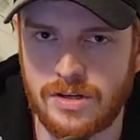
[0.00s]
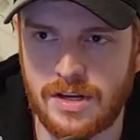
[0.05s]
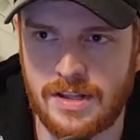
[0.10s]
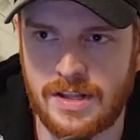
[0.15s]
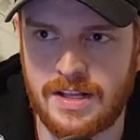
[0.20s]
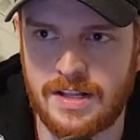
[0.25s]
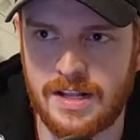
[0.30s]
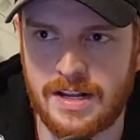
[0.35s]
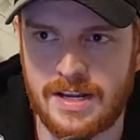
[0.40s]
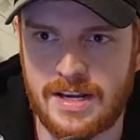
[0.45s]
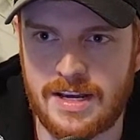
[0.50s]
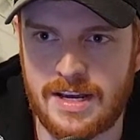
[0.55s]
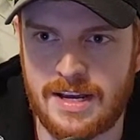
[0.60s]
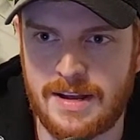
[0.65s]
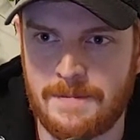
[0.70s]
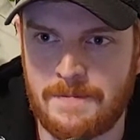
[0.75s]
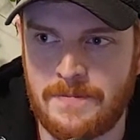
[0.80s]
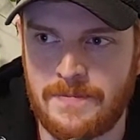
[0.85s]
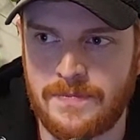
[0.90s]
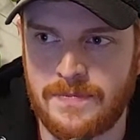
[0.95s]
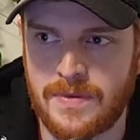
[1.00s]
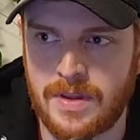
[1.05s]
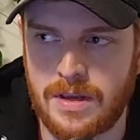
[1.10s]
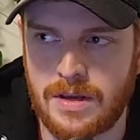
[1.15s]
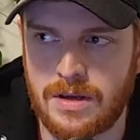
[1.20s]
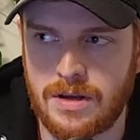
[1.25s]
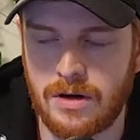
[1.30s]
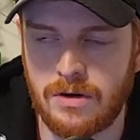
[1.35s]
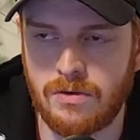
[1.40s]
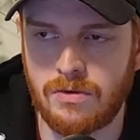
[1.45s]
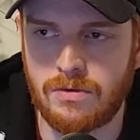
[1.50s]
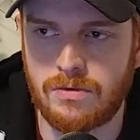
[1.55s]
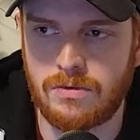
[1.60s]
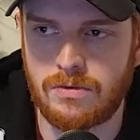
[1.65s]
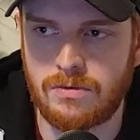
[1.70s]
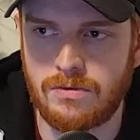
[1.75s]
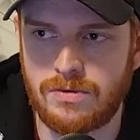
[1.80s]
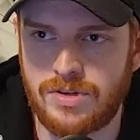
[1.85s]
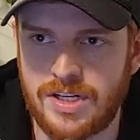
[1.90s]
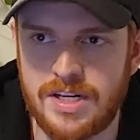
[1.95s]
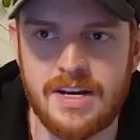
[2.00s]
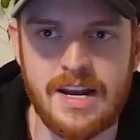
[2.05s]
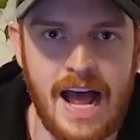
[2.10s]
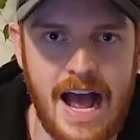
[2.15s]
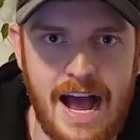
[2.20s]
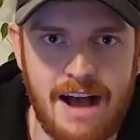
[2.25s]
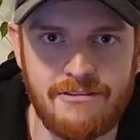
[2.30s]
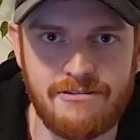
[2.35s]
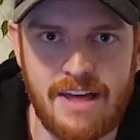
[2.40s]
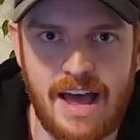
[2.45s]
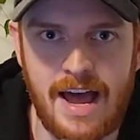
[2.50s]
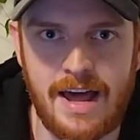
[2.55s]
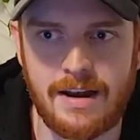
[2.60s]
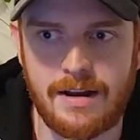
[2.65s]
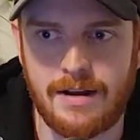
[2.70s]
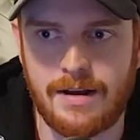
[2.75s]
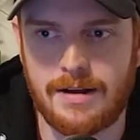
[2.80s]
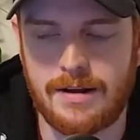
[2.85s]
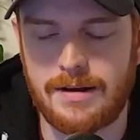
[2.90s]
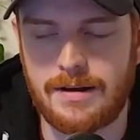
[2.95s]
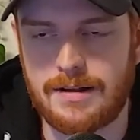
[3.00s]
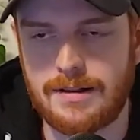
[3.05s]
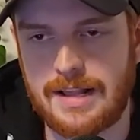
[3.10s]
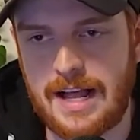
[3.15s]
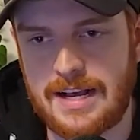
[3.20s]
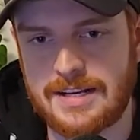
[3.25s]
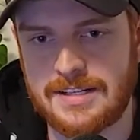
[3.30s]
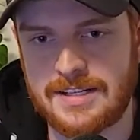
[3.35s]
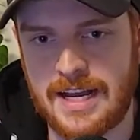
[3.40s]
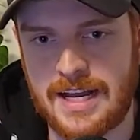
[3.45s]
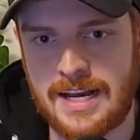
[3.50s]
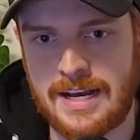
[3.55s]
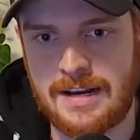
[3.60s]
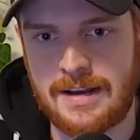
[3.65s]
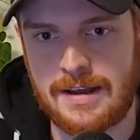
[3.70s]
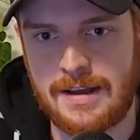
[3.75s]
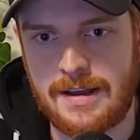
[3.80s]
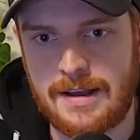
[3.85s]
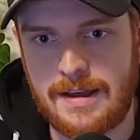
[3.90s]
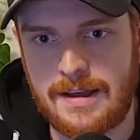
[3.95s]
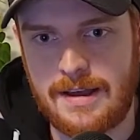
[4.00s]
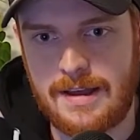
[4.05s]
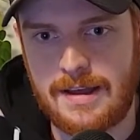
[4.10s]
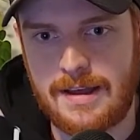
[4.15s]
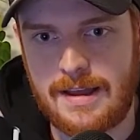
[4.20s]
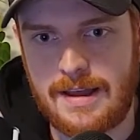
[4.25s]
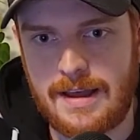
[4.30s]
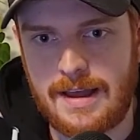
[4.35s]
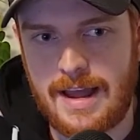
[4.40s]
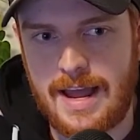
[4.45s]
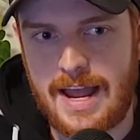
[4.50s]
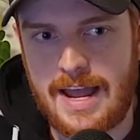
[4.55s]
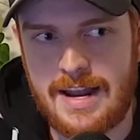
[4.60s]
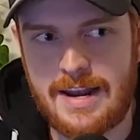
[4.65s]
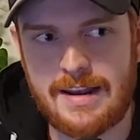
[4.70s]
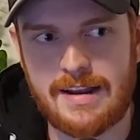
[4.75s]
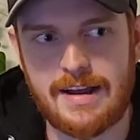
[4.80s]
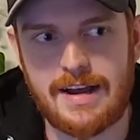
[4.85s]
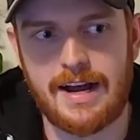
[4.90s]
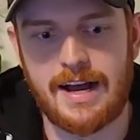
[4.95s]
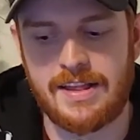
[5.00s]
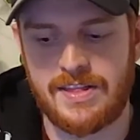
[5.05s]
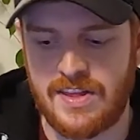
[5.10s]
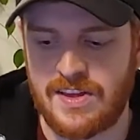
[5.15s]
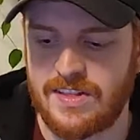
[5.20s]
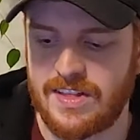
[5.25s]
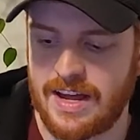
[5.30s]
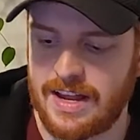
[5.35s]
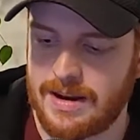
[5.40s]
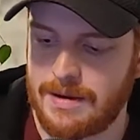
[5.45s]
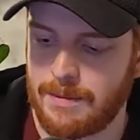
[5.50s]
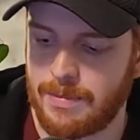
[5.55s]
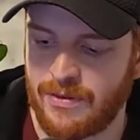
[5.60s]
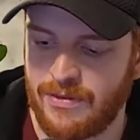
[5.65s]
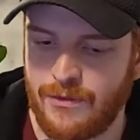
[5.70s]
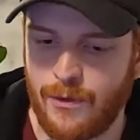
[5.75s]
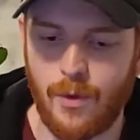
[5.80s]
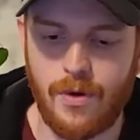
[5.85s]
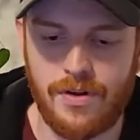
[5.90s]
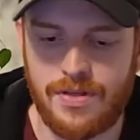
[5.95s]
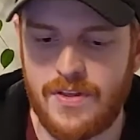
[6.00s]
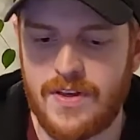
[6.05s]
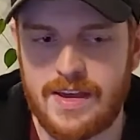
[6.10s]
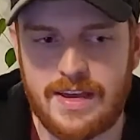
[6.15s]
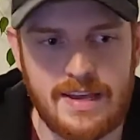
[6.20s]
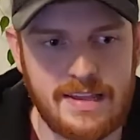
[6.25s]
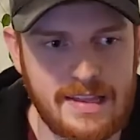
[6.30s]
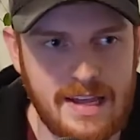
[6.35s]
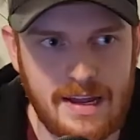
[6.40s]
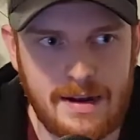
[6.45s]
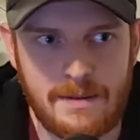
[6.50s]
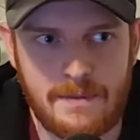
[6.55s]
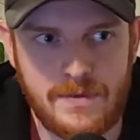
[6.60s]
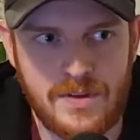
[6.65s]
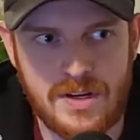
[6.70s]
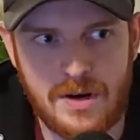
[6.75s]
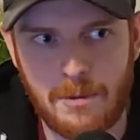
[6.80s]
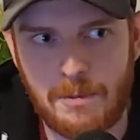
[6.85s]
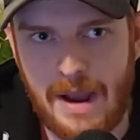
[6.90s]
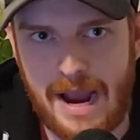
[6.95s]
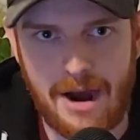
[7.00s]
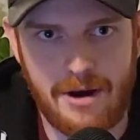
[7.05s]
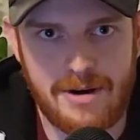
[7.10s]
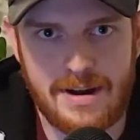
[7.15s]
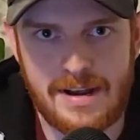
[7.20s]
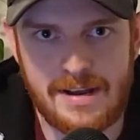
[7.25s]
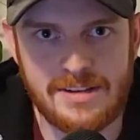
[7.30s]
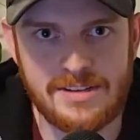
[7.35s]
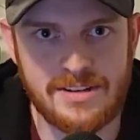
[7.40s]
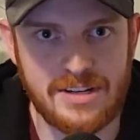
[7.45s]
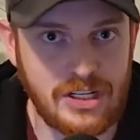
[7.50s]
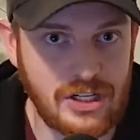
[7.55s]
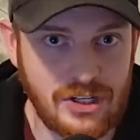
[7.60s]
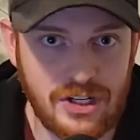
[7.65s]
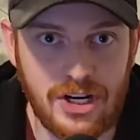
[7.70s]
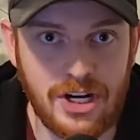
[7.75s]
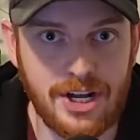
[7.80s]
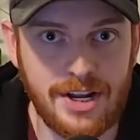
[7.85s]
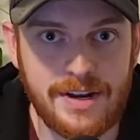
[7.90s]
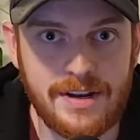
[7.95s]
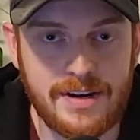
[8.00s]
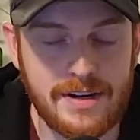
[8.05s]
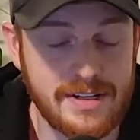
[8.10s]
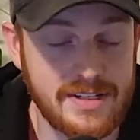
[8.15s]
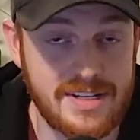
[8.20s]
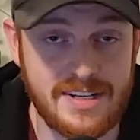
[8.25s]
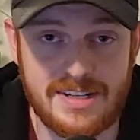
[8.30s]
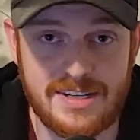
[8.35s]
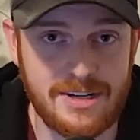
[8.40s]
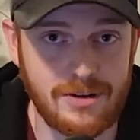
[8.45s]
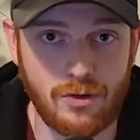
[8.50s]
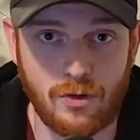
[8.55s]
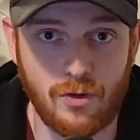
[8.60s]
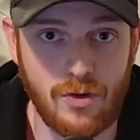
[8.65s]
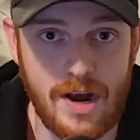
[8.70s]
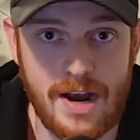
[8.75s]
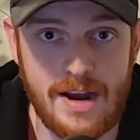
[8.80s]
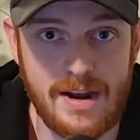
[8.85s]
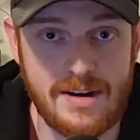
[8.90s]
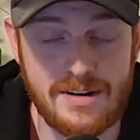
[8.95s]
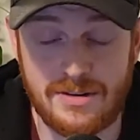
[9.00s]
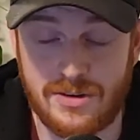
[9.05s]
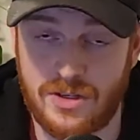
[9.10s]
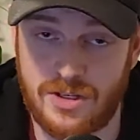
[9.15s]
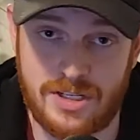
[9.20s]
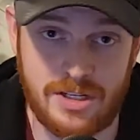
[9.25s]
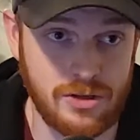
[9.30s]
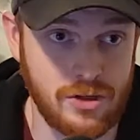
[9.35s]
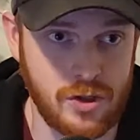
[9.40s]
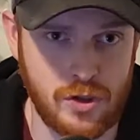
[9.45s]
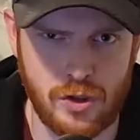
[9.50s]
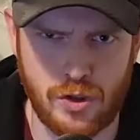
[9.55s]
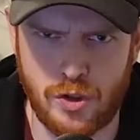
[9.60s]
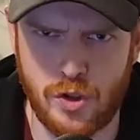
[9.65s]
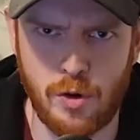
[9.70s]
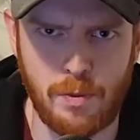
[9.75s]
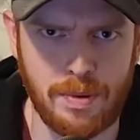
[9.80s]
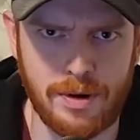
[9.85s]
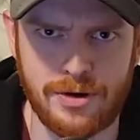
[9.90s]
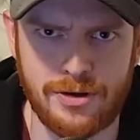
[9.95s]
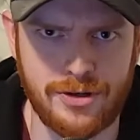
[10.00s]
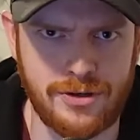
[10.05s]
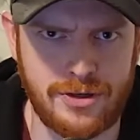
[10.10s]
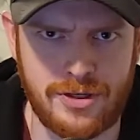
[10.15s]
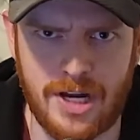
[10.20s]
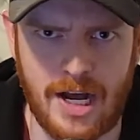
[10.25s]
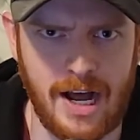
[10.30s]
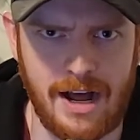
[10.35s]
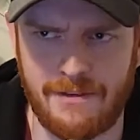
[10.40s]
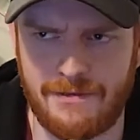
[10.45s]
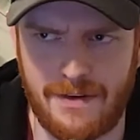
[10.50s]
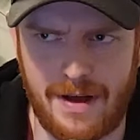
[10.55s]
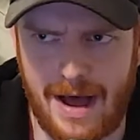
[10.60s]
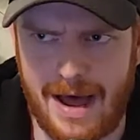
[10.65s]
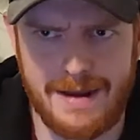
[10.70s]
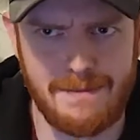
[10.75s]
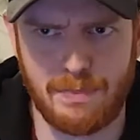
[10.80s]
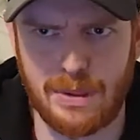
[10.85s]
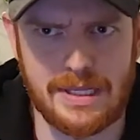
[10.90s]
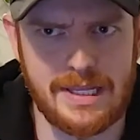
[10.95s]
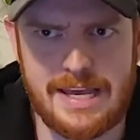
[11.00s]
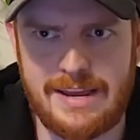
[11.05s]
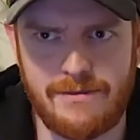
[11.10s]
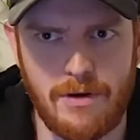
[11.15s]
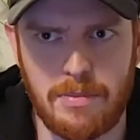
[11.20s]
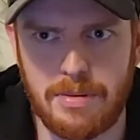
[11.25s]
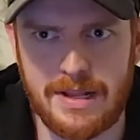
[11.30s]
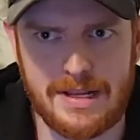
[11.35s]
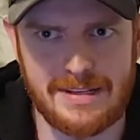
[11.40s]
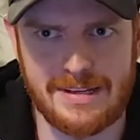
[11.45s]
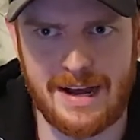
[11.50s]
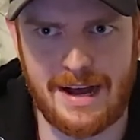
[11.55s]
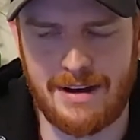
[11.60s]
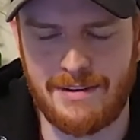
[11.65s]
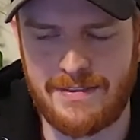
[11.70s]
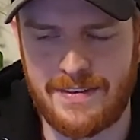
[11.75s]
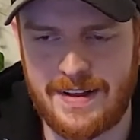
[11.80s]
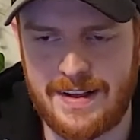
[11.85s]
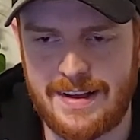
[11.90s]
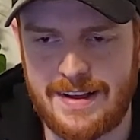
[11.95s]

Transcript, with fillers: I think that he, you know, didn't have that last night. And I think that before thinking that, you know, Perry isn't good, because he's still great, he's still super tough, unbelievably tough.